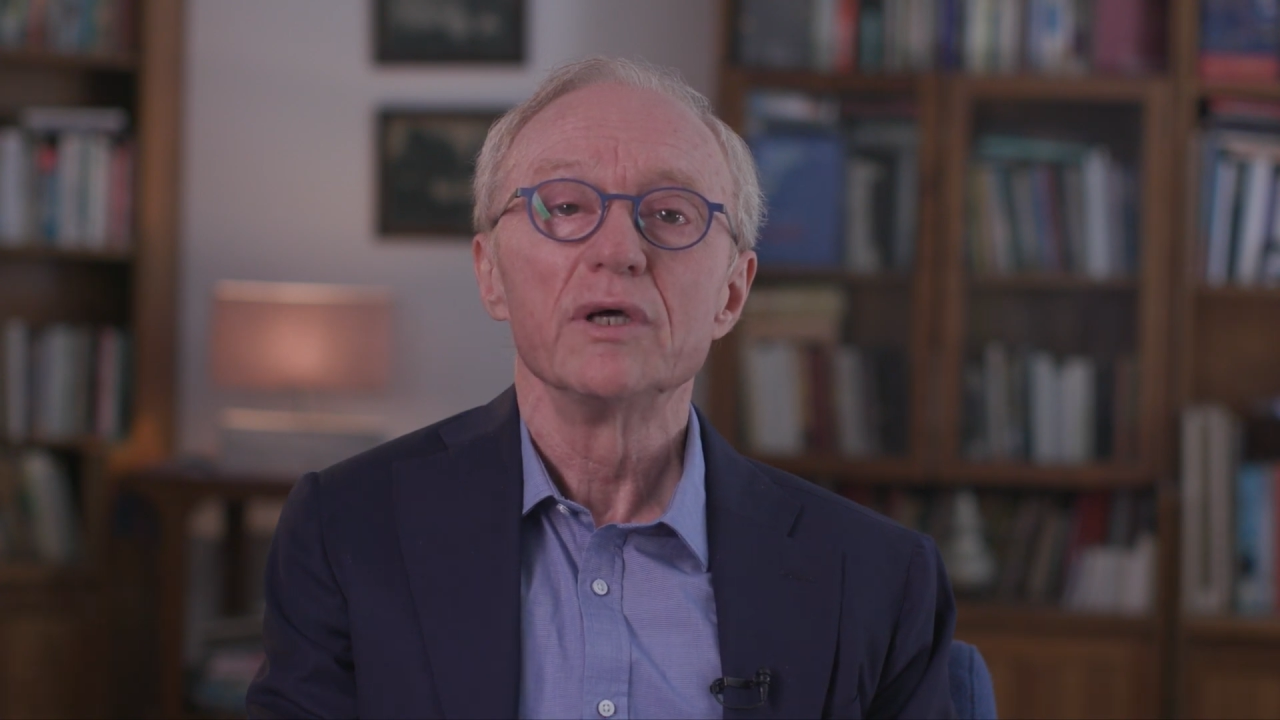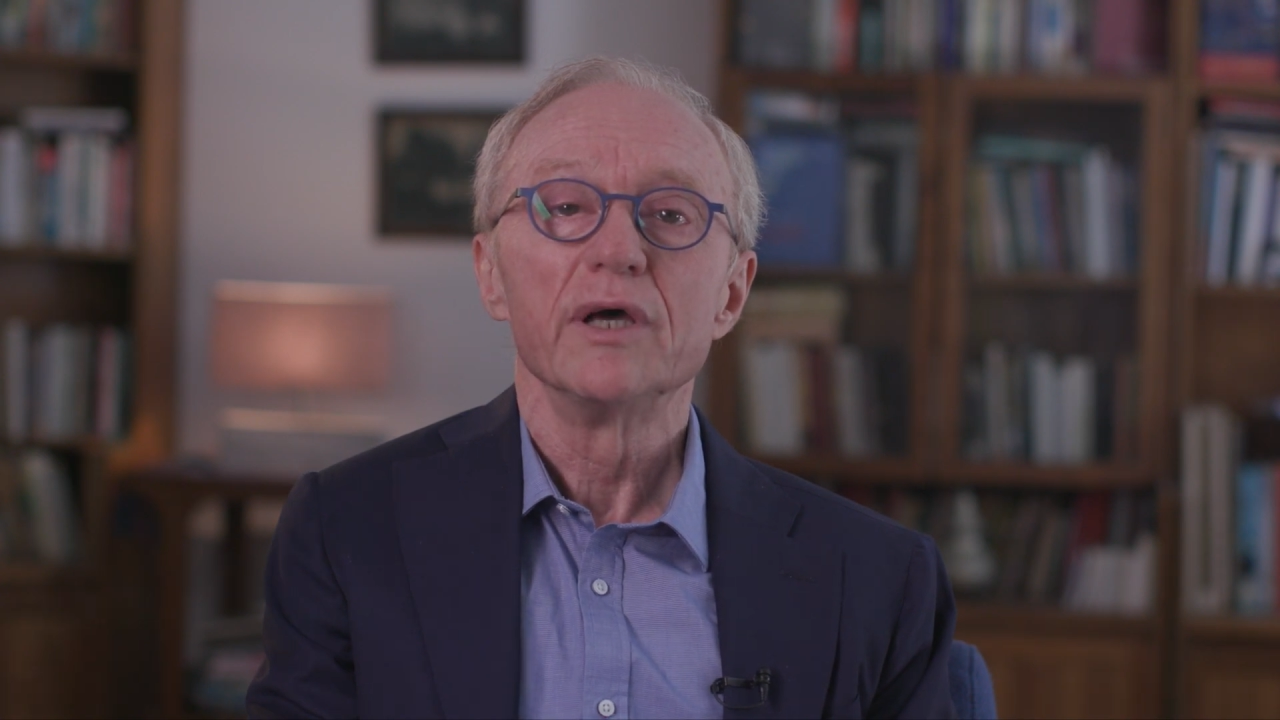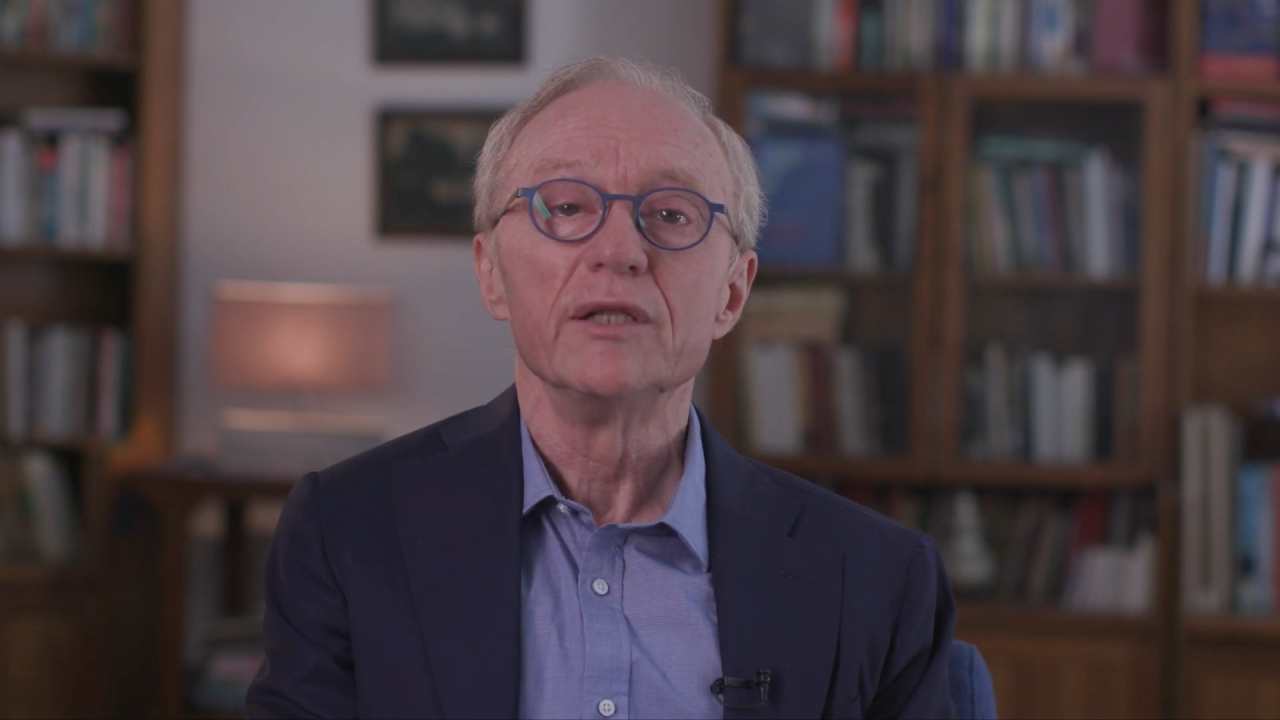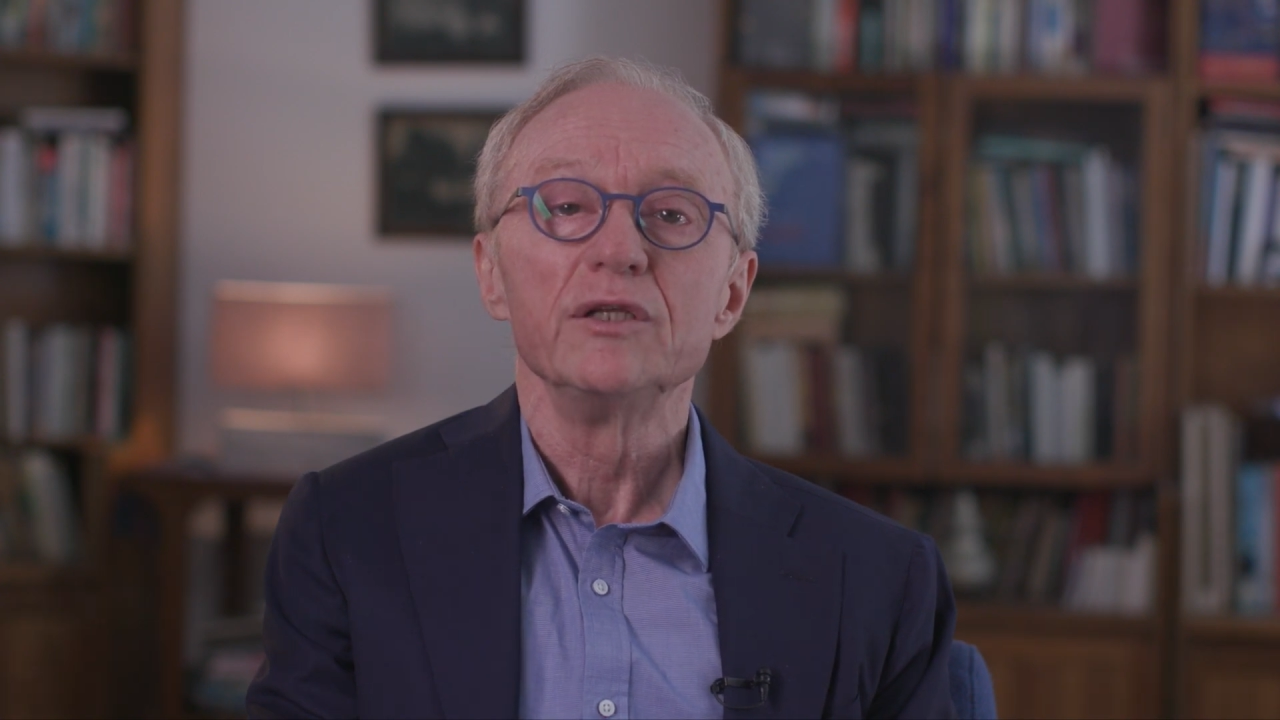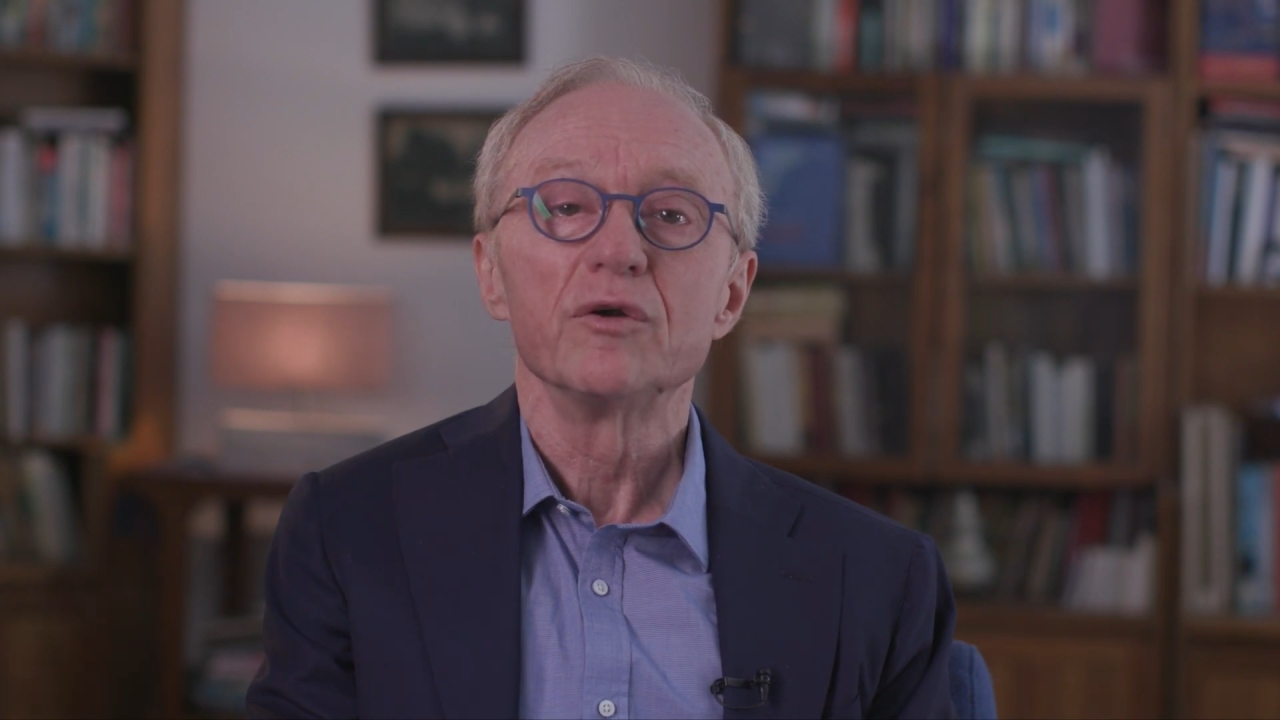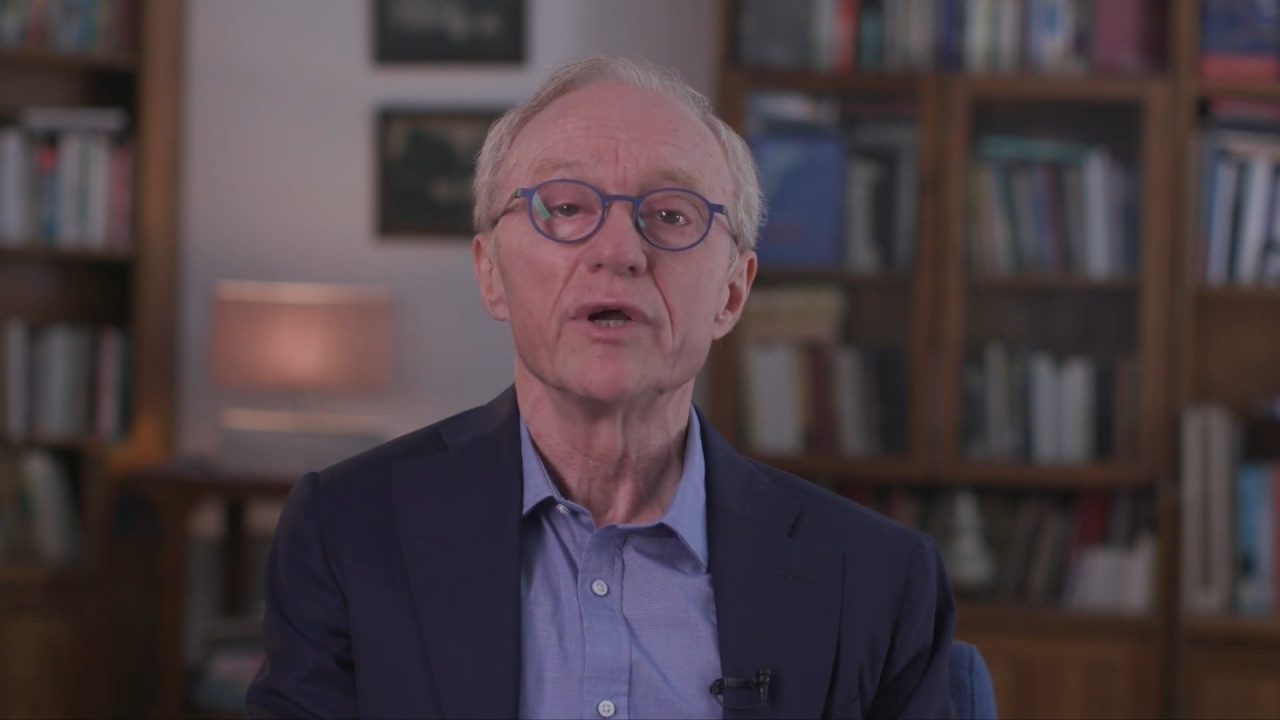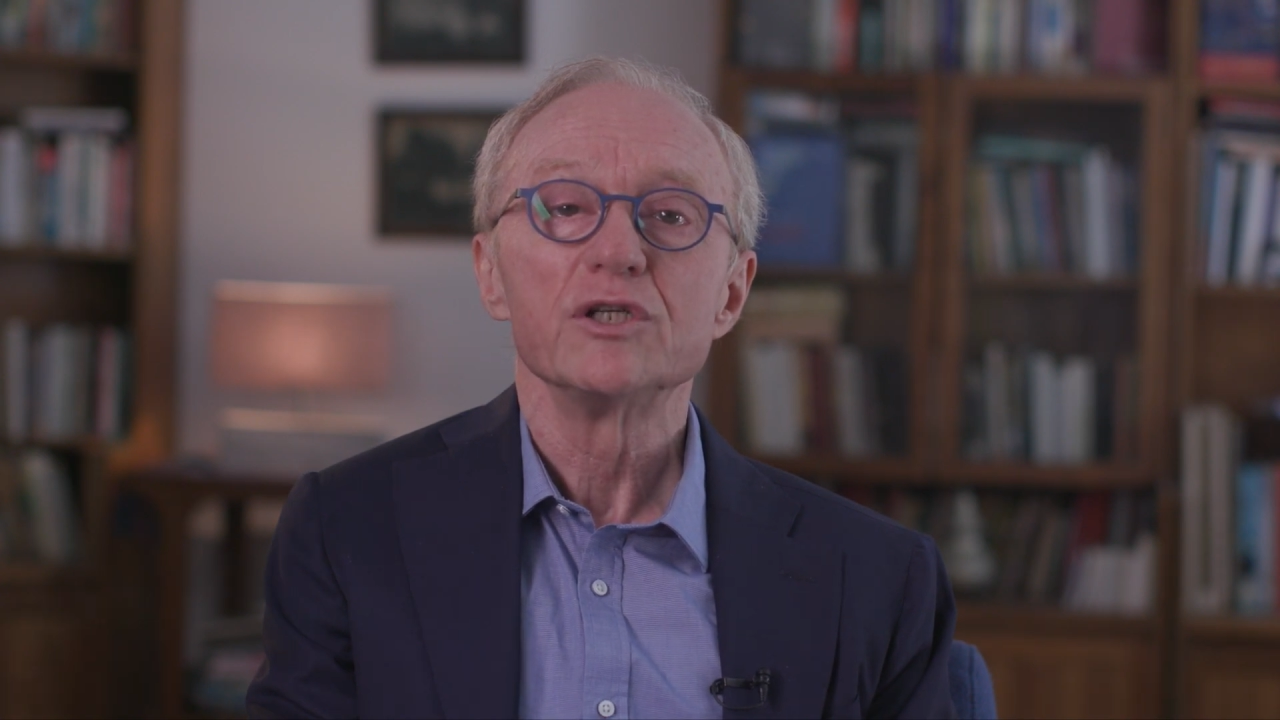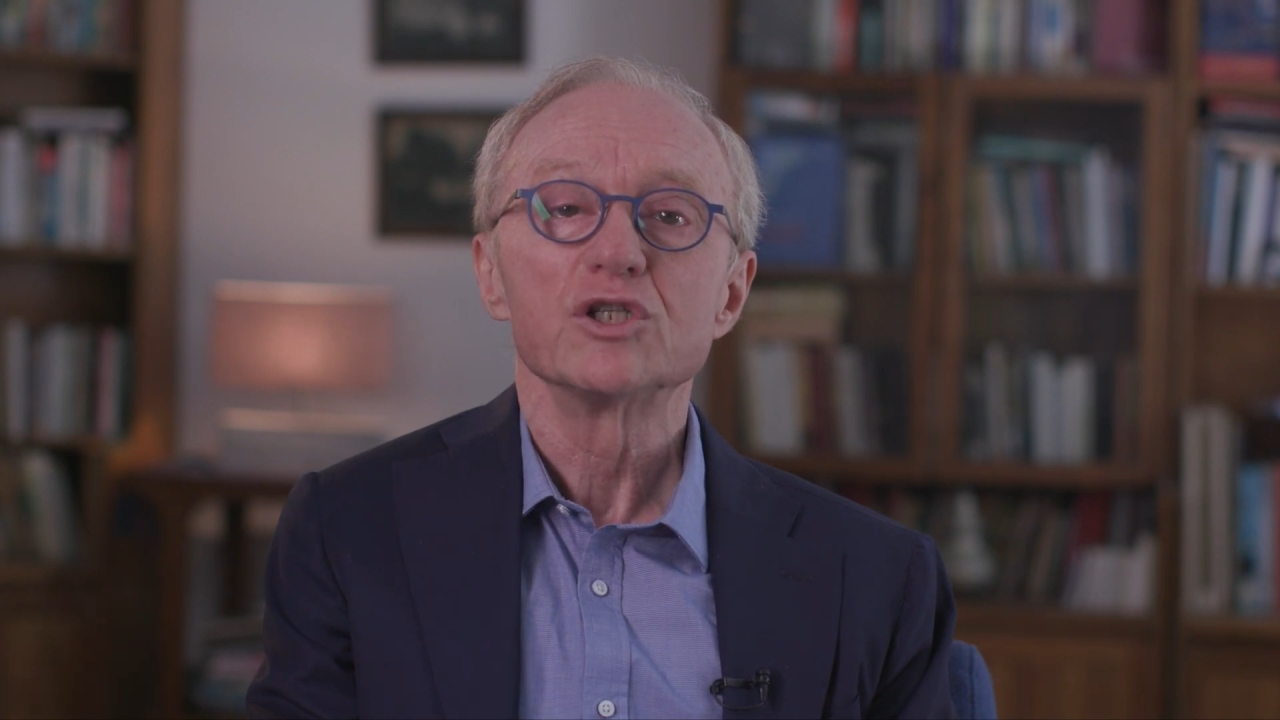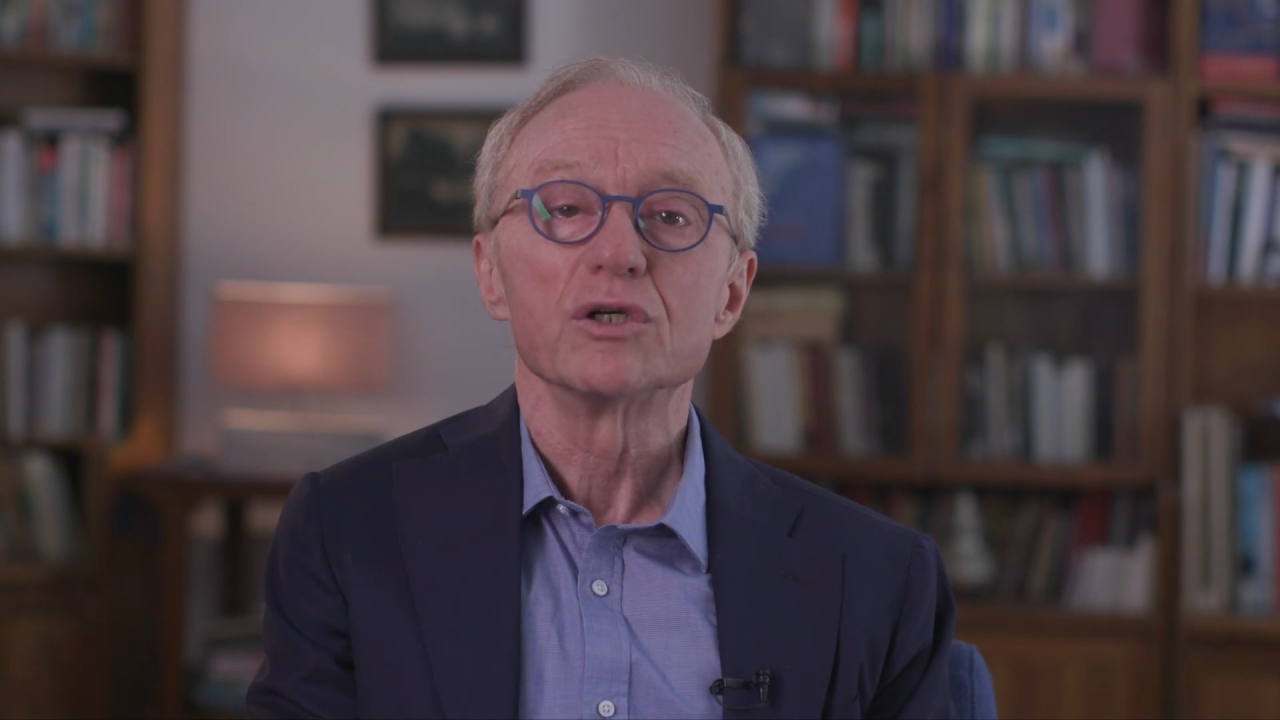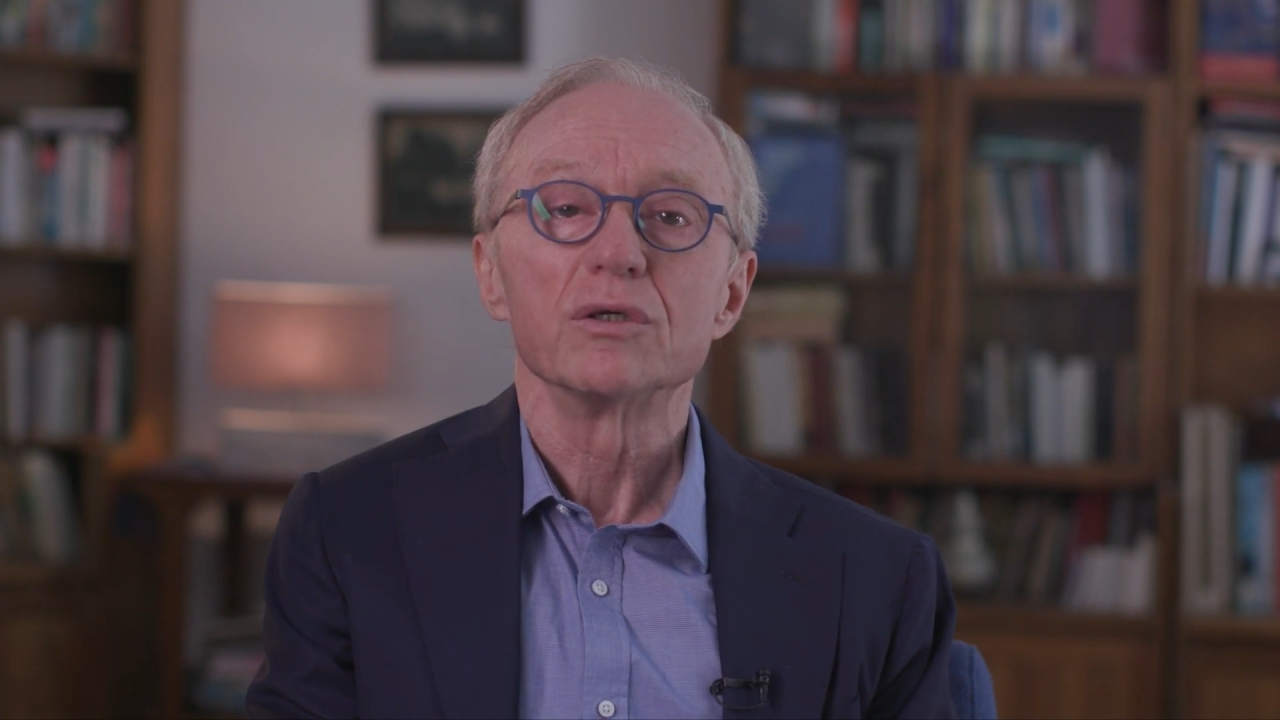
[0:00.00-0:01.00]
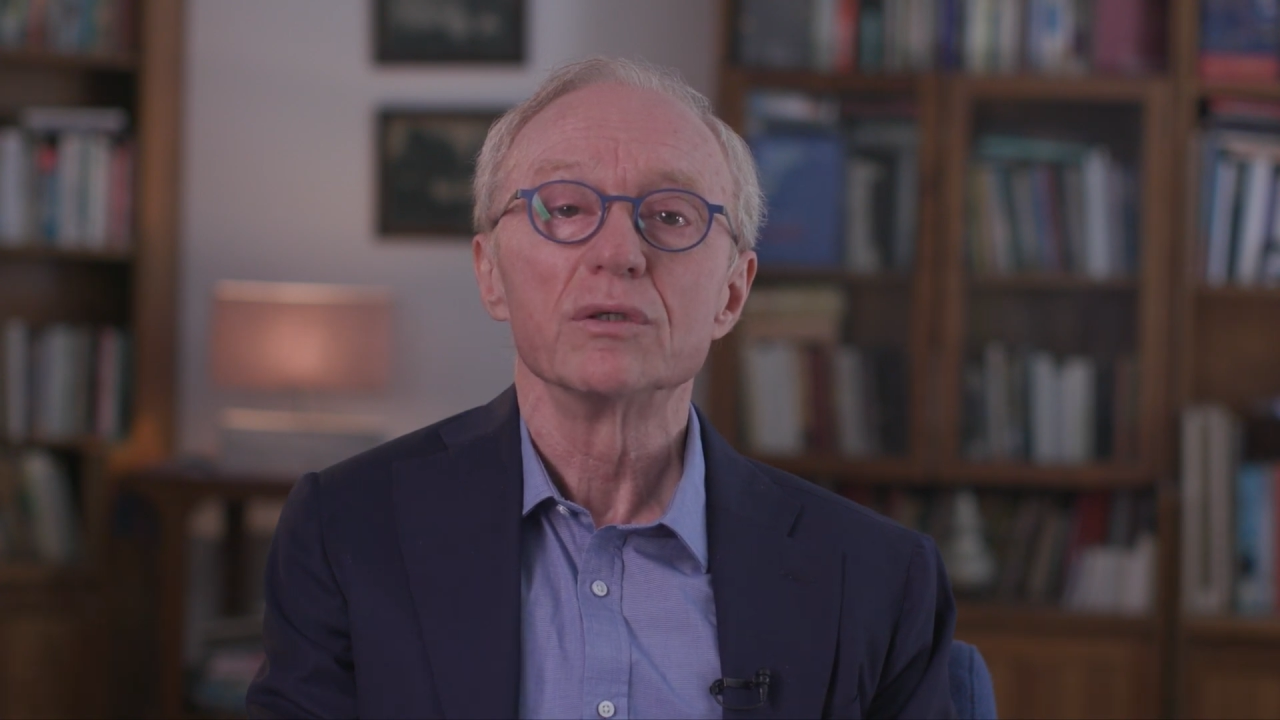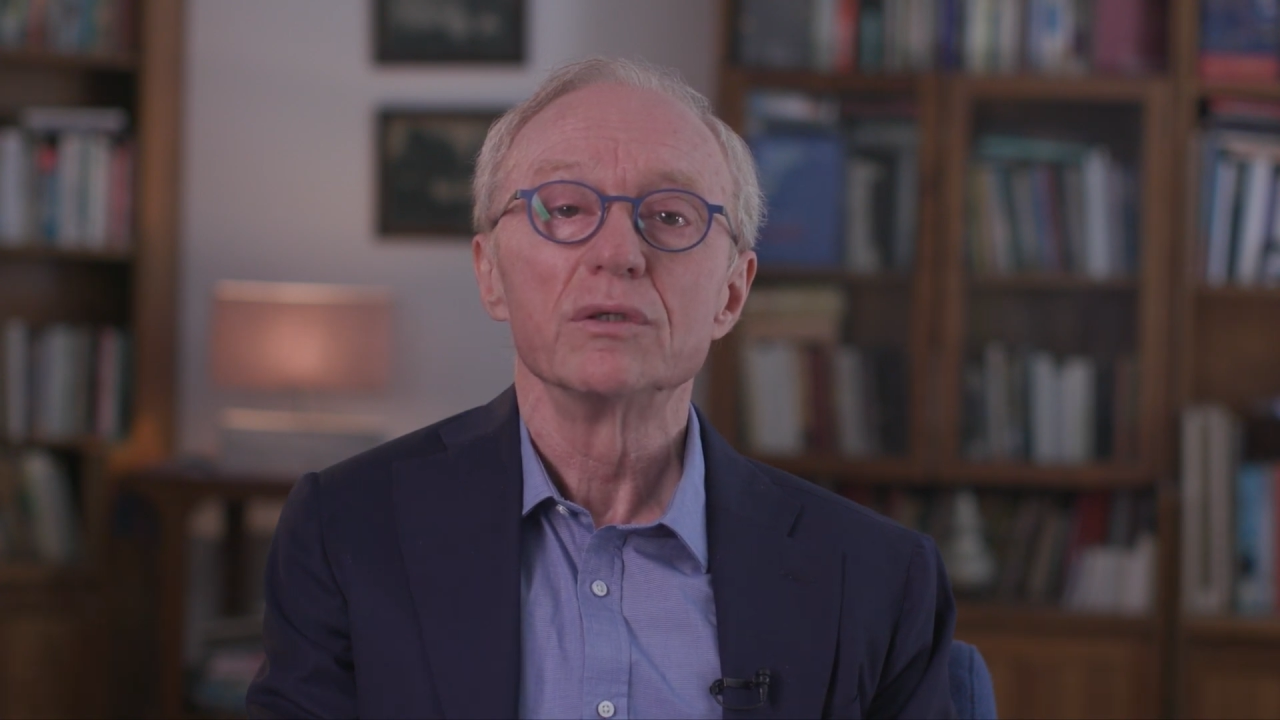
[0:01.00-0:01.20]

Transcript: and erasure